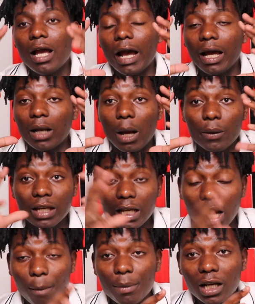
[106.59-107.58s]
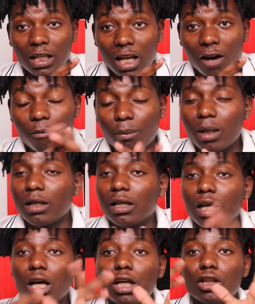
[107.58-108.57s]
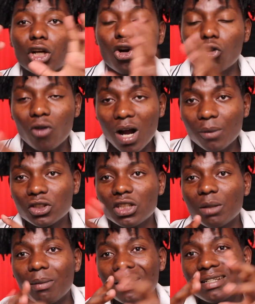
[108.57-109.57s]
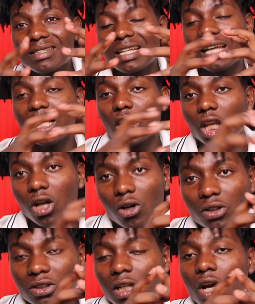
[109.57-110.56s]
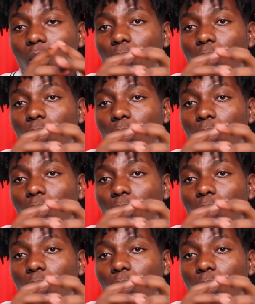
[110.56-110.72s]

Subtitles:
and now we cannot make enough money, the corruption, the money is getting lost,